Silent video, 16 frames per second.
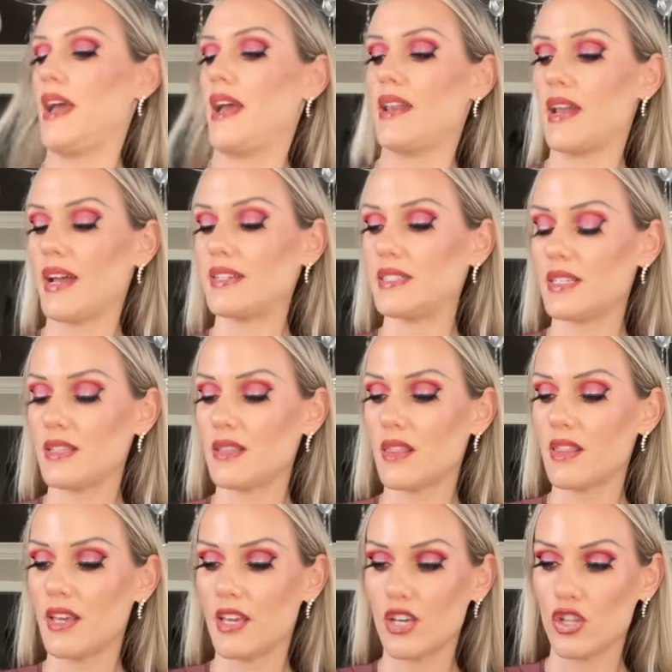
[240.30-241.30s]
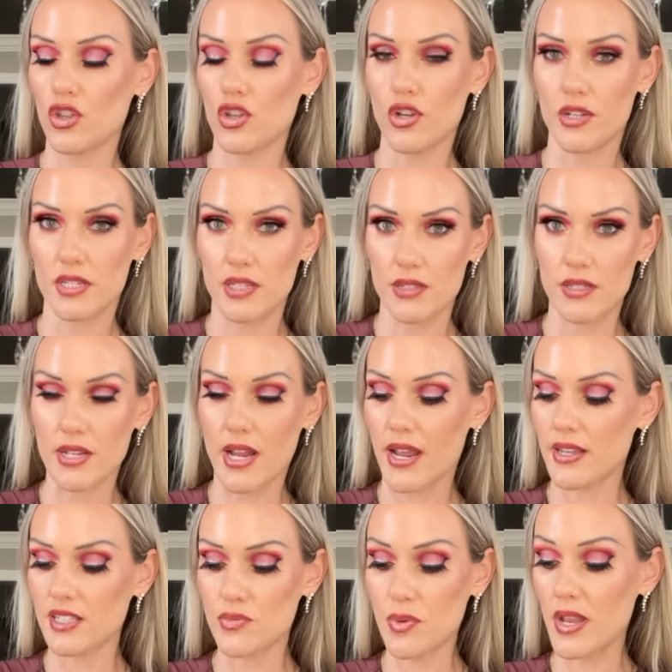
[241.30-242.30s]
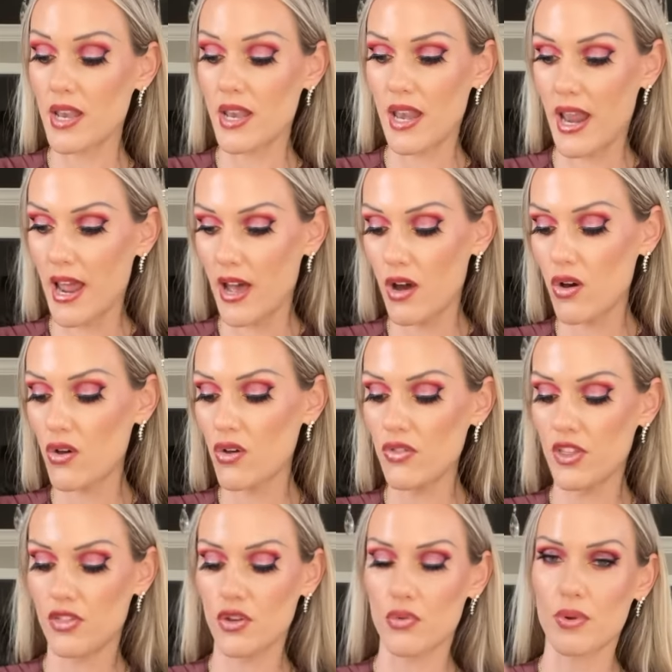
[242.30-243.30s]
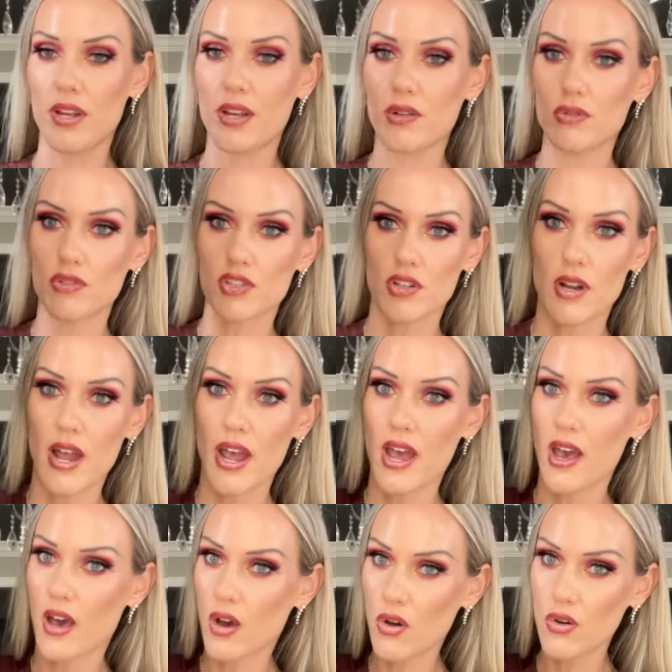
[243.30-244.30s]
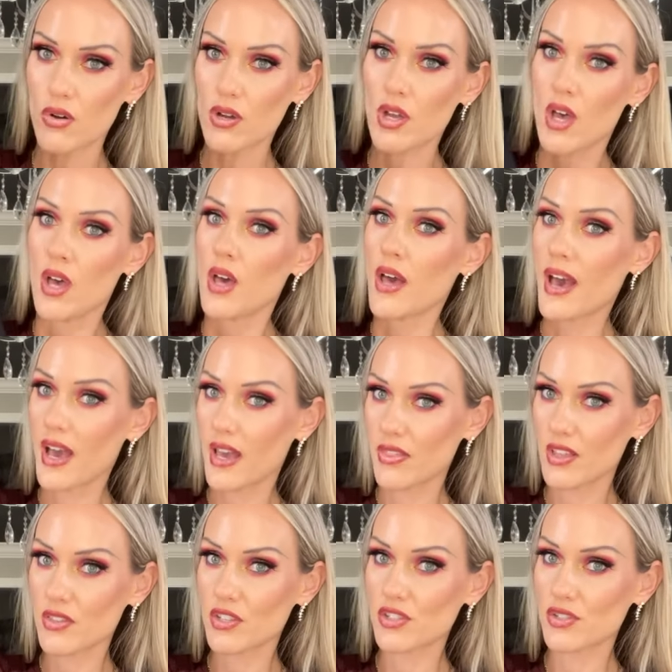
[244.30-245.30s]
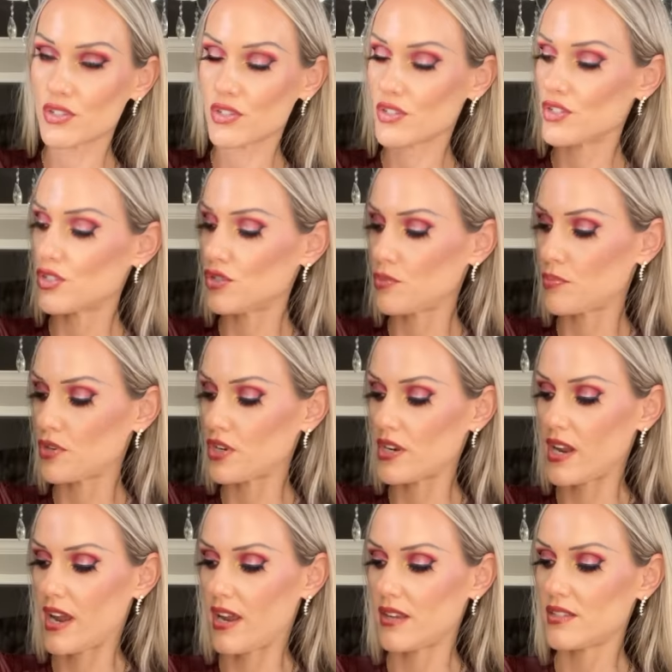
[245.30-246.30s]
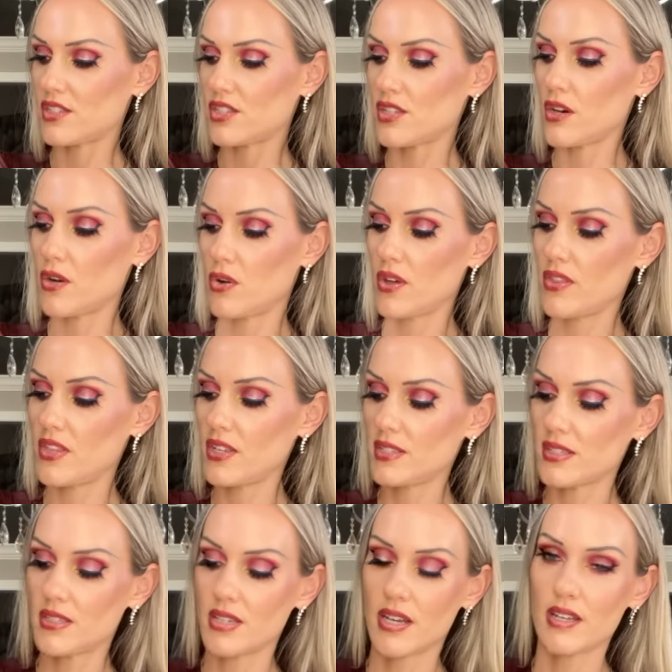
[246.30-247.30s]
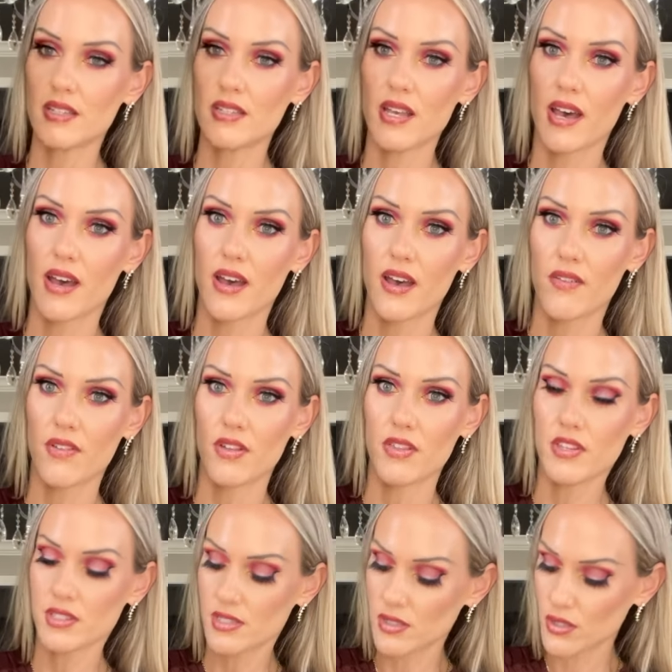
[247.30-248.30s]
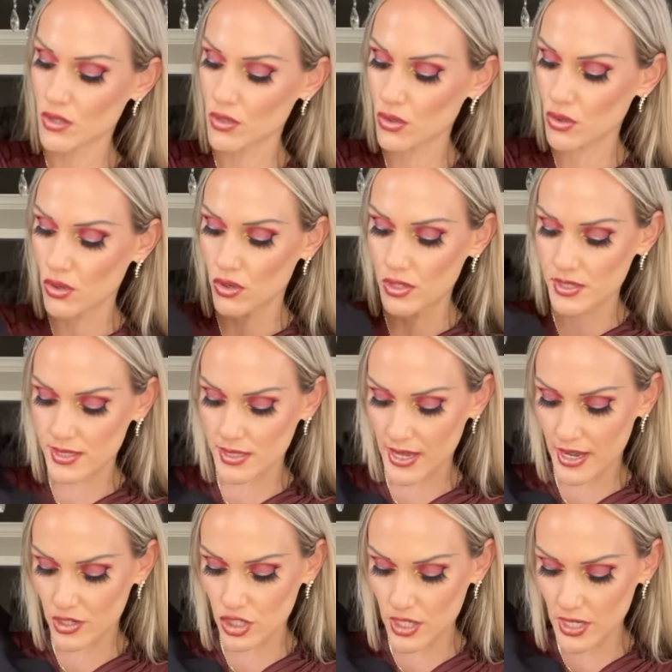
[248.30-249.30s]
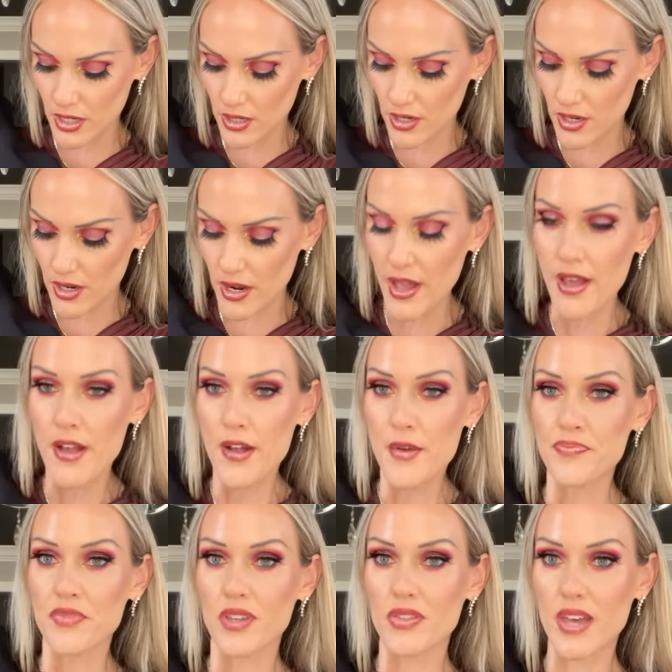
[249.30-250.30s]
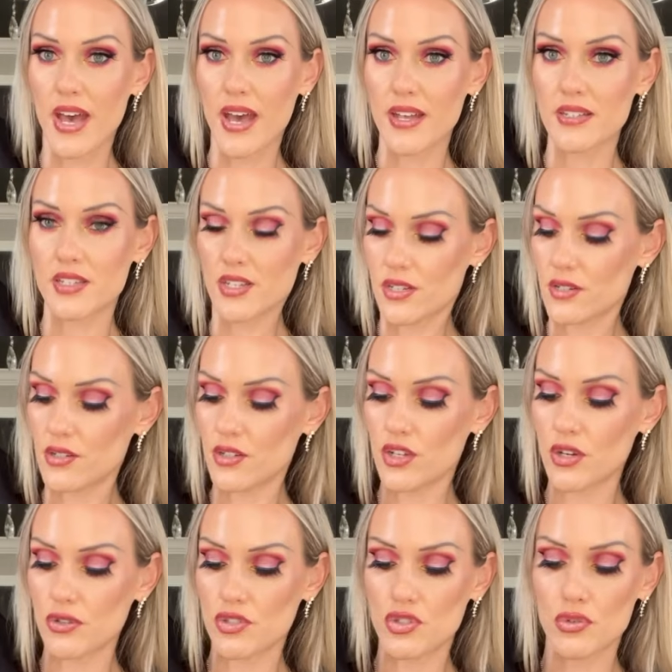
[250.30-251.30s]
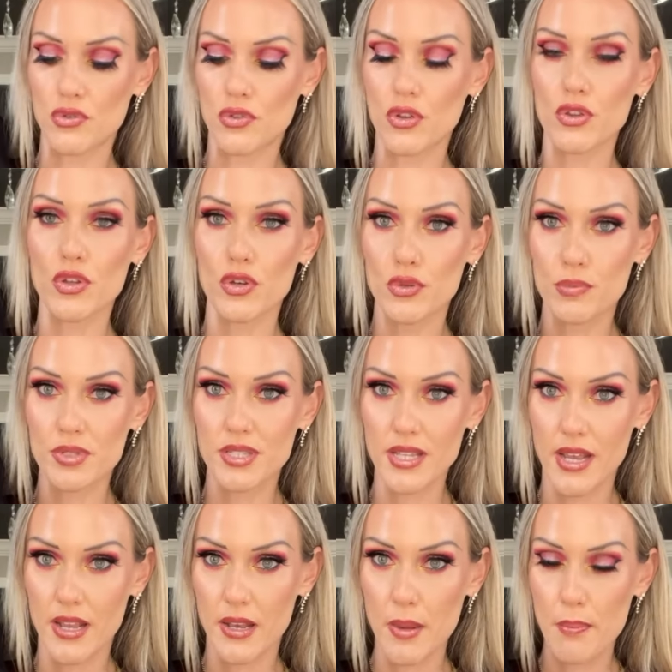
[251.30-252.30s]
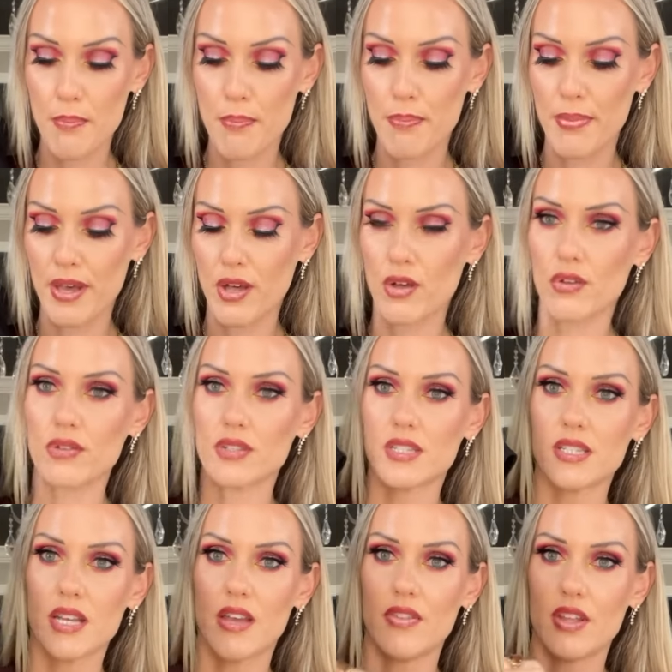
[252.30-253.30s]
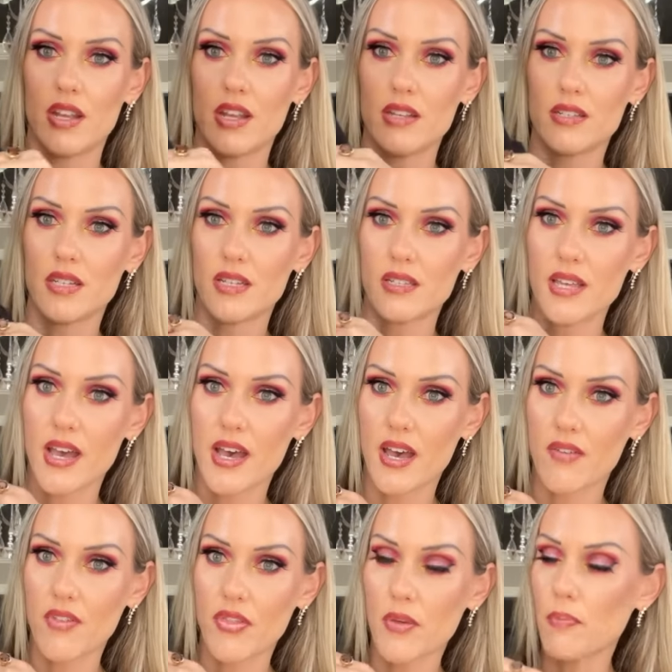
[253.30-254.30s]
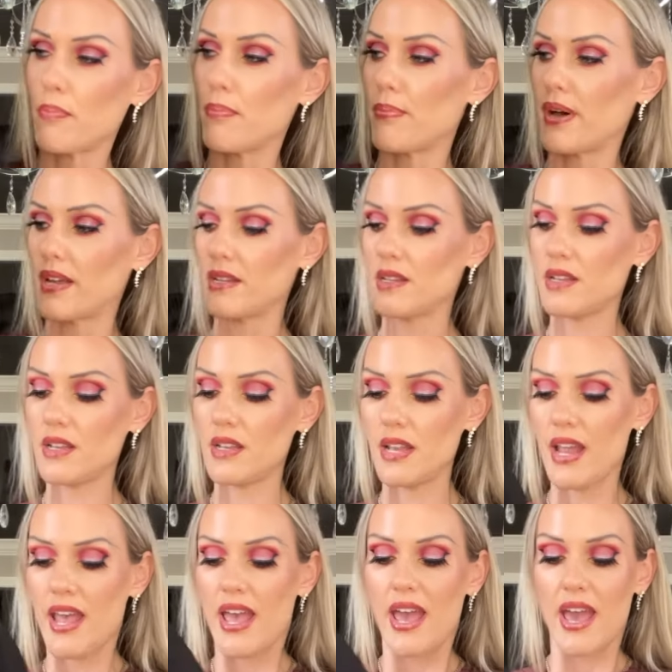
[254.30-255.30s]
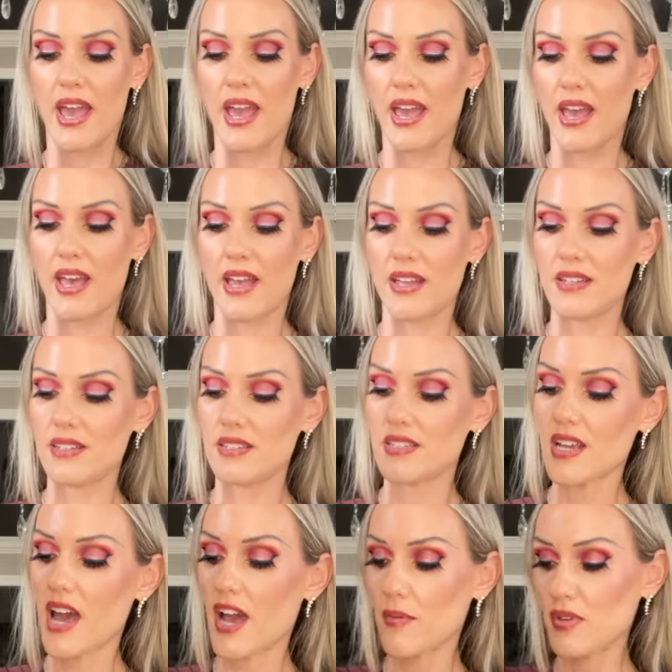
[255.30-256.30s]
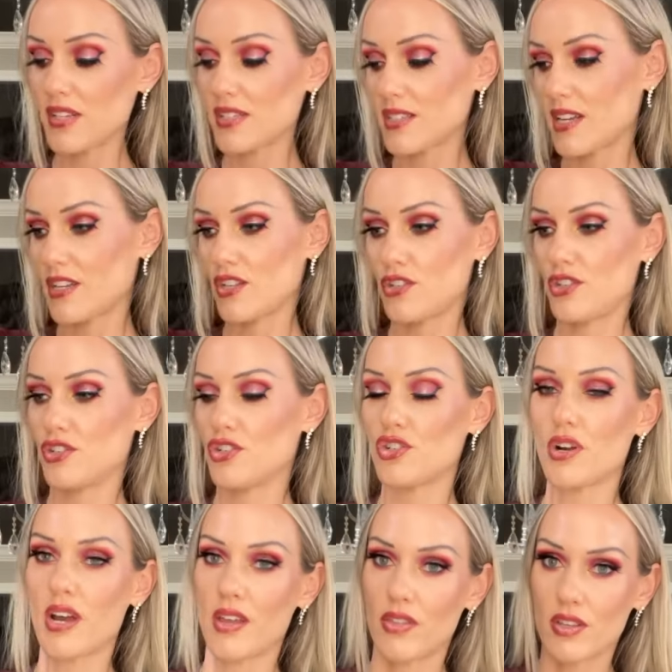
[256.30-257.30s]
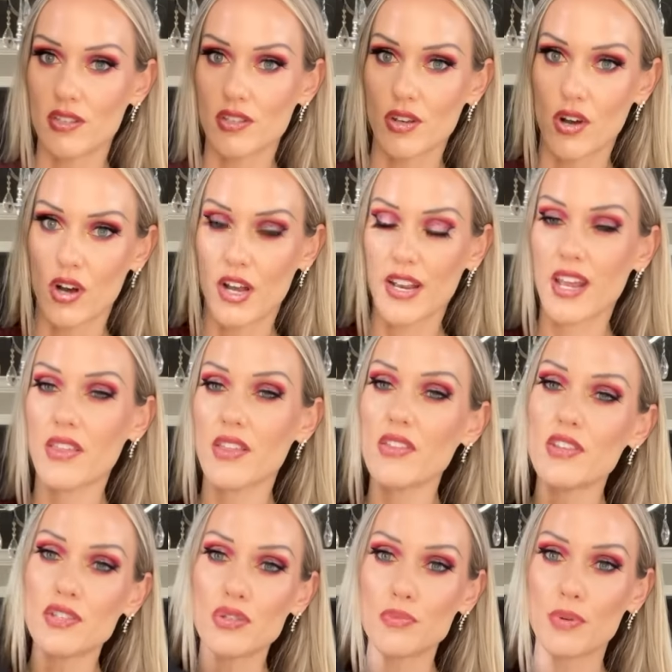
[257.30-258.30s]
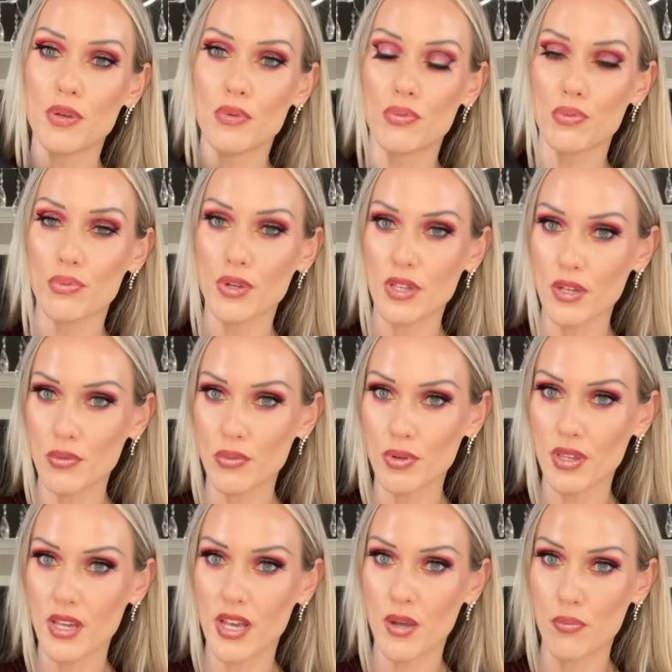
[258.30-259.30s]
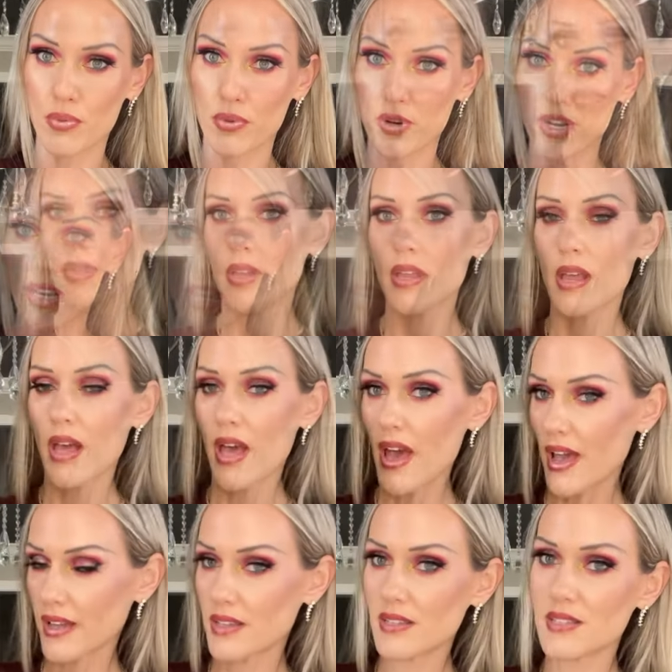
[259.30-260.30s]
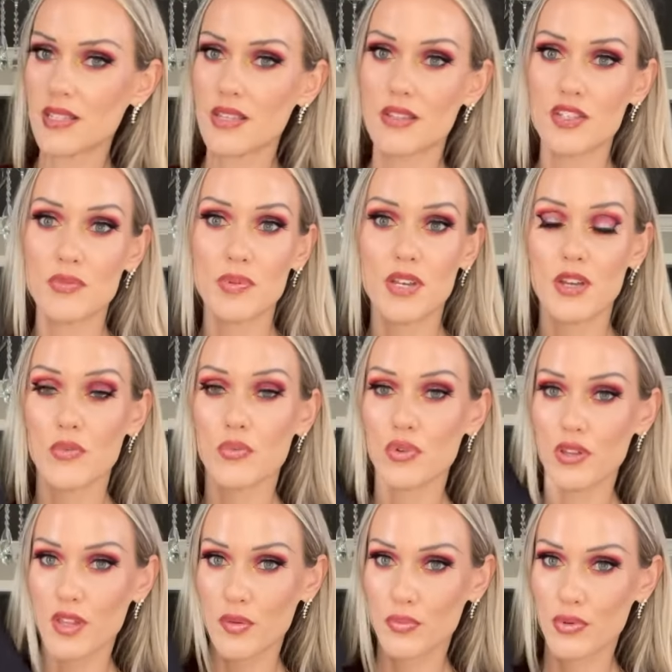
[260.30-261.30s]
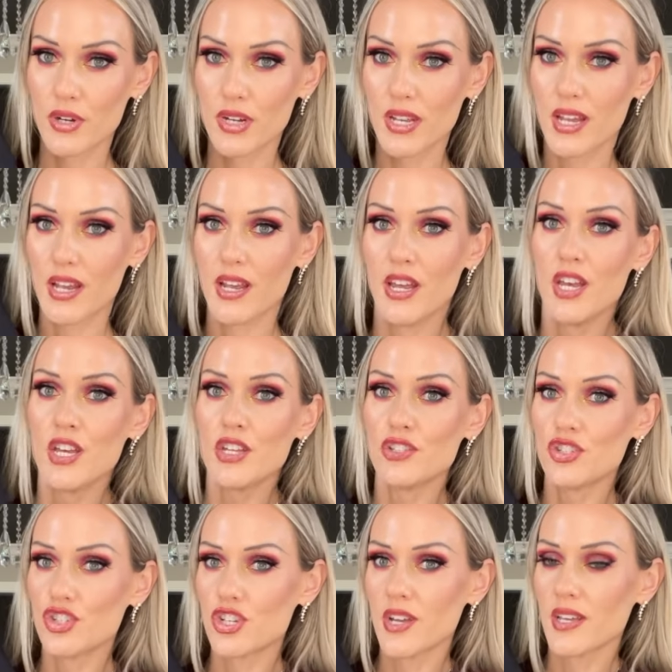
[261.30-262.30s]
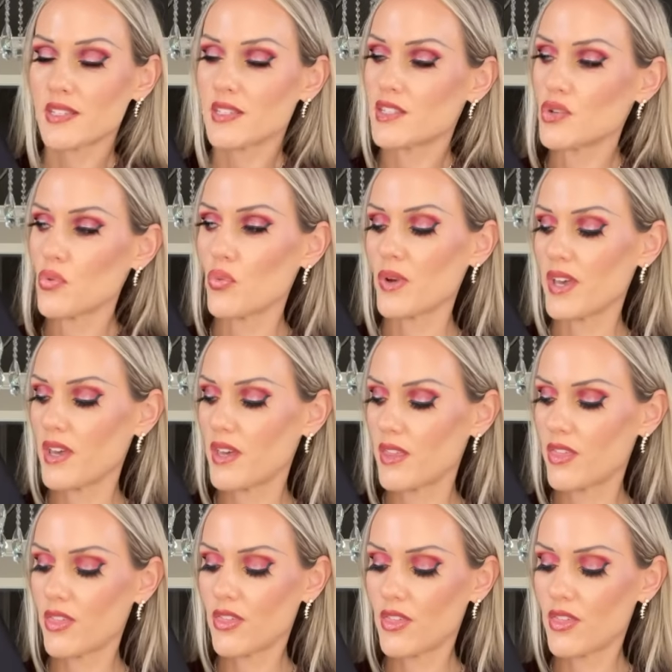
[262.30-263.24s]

and I didn't think it looked as nice. But now that the wrinkles are out, I think this looks super nice. So this does have this little sash here that goes through the loops and belts. And then it does have the button. And I'm excited to try this on. I think this would be really, really pretty. I can see this being really pretty just with,